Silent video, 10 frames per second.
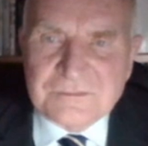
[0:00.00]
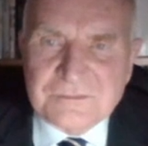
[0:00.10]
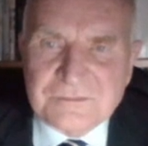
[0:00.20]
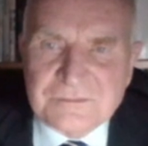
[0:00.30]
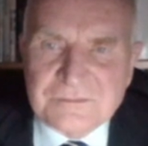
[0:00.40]

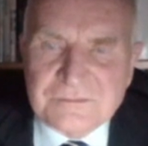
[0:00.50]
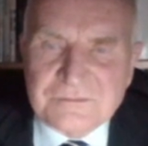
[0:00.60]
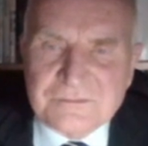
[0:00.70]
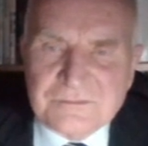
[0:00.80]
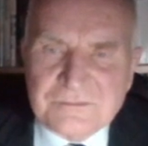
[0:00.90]

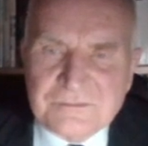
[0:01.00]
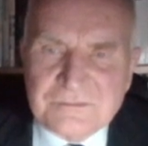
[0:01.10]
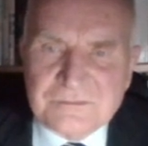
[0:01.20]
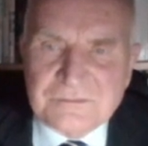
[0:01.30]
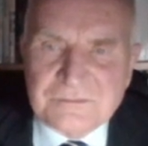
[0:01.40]

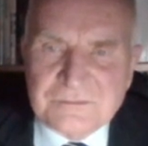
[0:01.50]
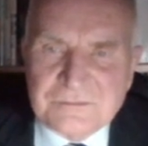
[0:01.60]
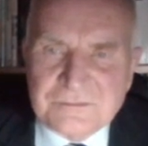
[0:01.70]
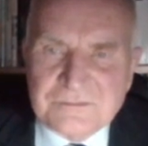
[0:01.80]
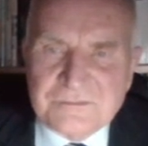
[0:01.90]

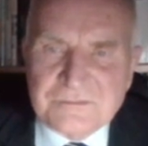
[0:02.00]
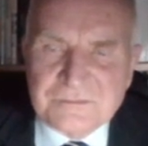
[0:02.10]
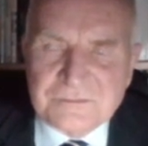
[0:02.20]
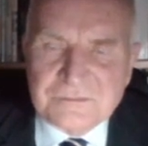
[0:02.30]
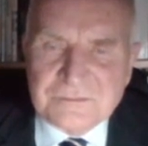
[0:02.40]

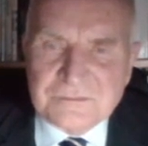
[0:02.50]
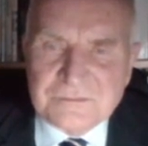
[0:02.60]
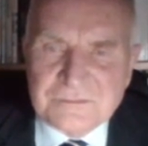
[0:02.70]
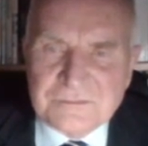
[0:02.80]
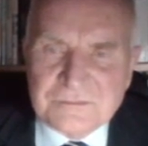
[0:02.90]

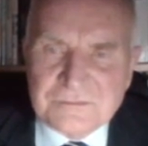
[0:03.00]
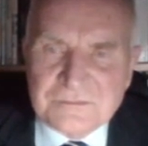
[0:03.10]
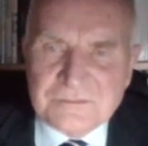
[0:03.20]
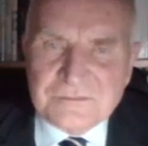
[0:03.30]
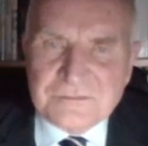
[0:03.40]

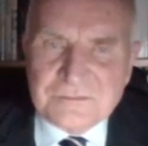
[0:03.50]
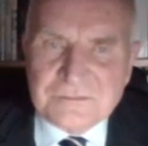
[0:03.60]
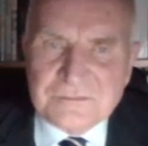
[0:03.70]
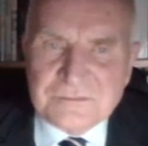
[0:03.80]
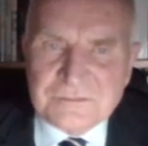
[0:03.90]

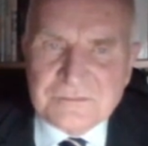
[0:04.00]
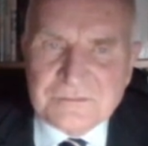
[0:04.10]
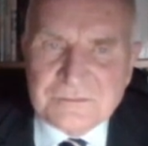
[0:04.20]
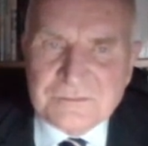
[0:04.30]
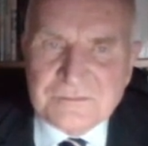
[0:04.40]

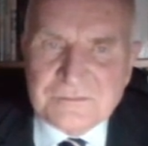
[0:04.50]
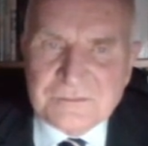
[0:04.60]
No words are spoken by the person on screen.